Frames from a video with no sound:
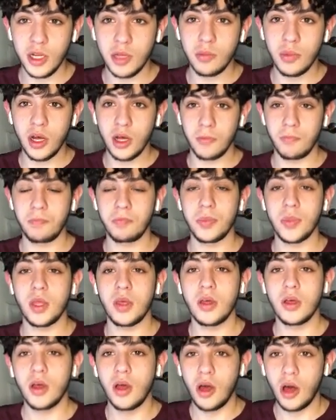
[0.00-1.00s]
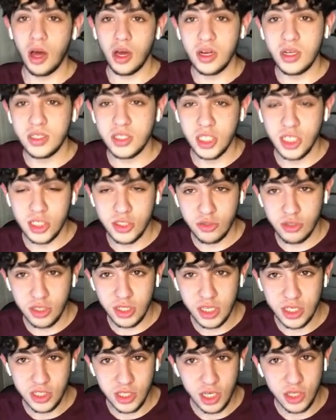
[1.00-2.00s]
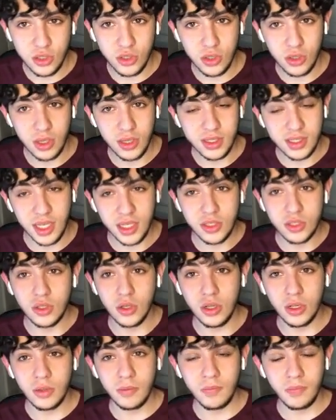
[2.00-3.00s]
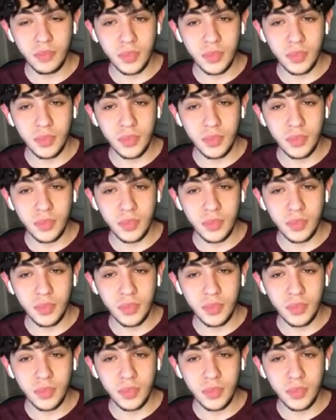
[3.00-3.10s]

But honestly, it's really essential,